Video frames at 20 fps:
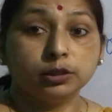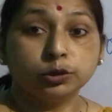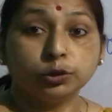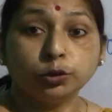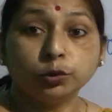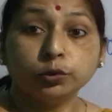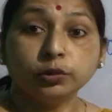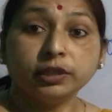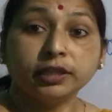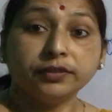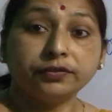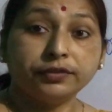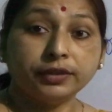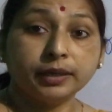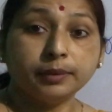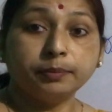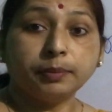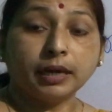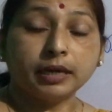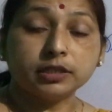two
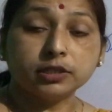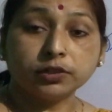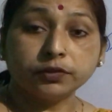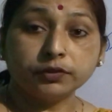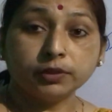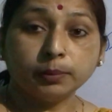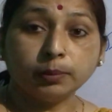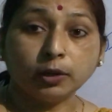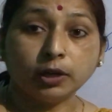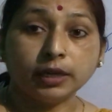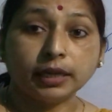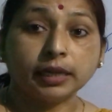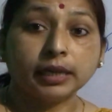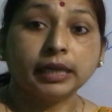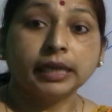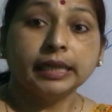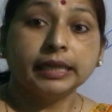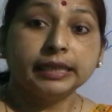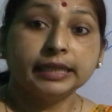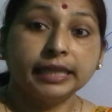different parts of the body.
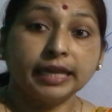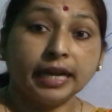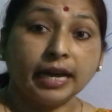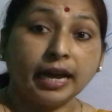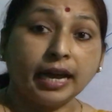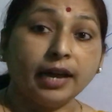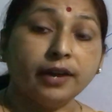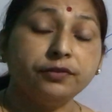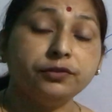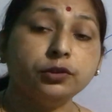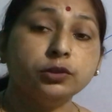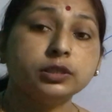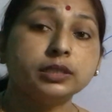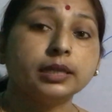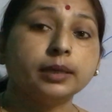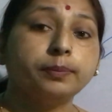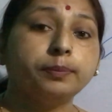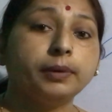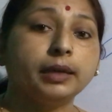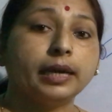They have to
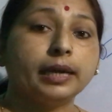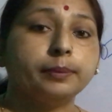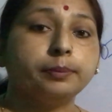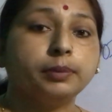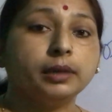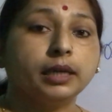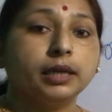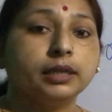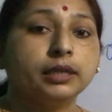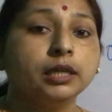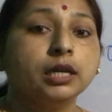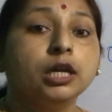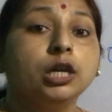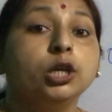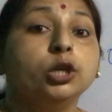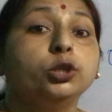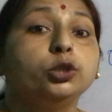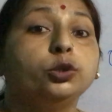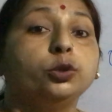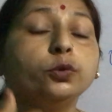supply blood
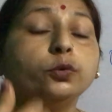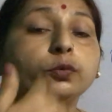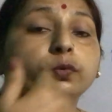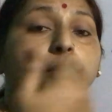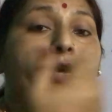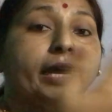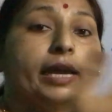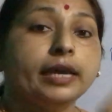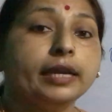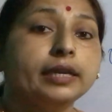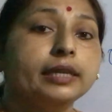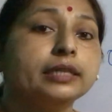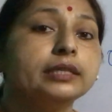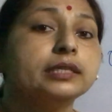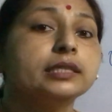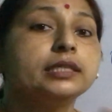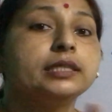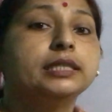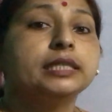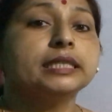to various
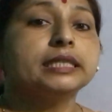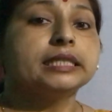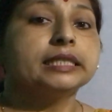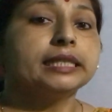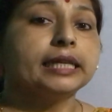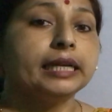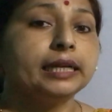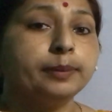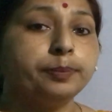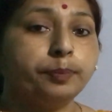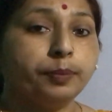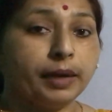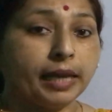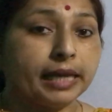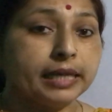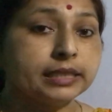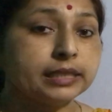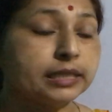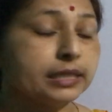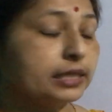distant
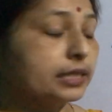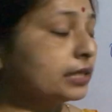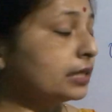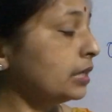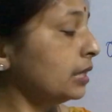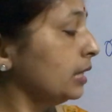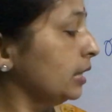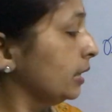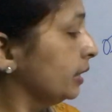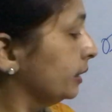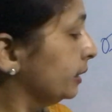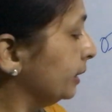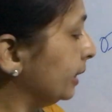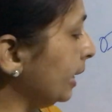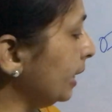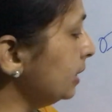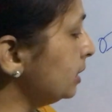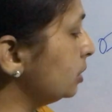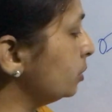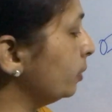places.
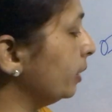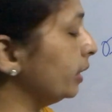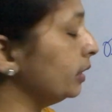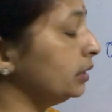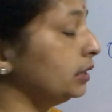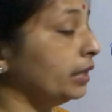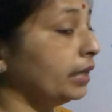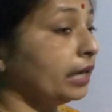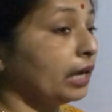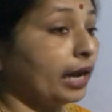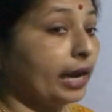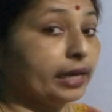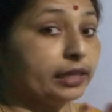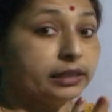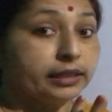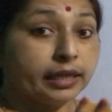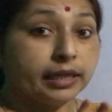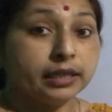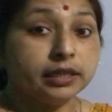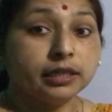That's why they
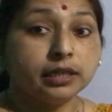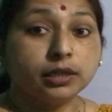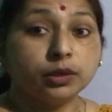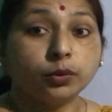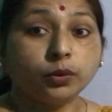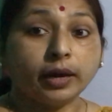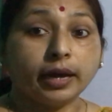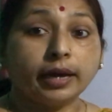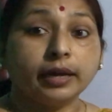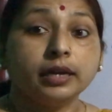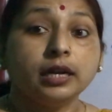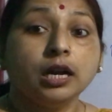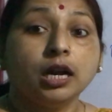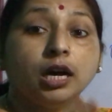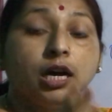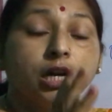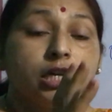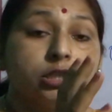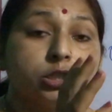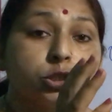require
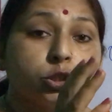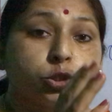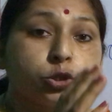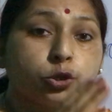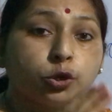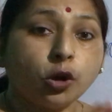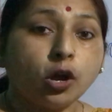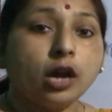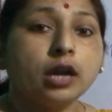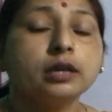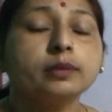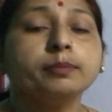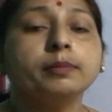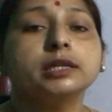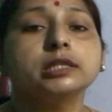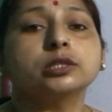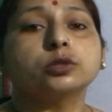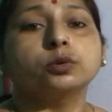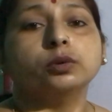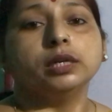a strong
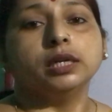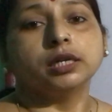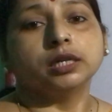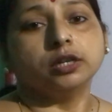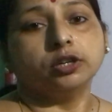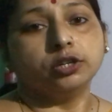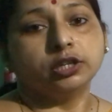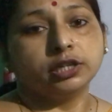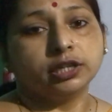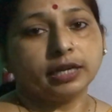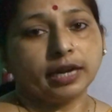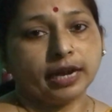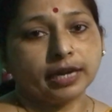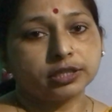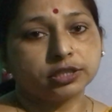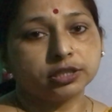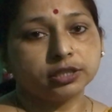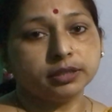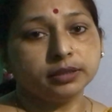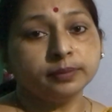muscular
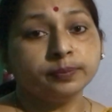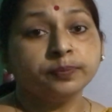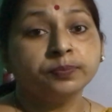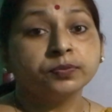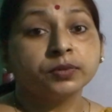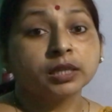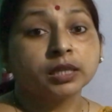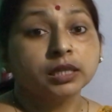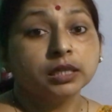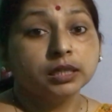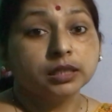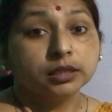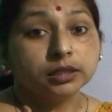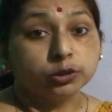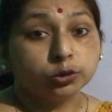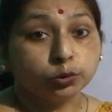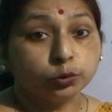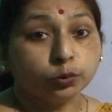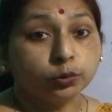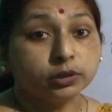contraction
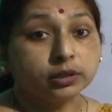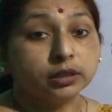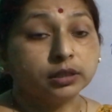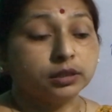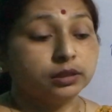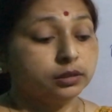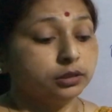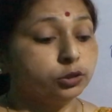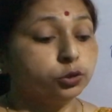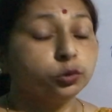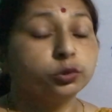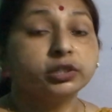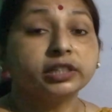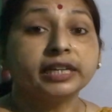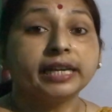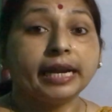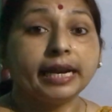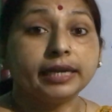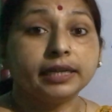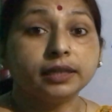to
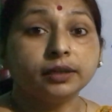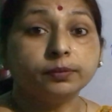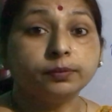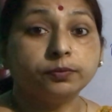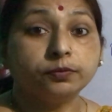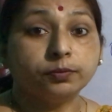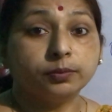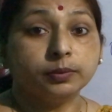create a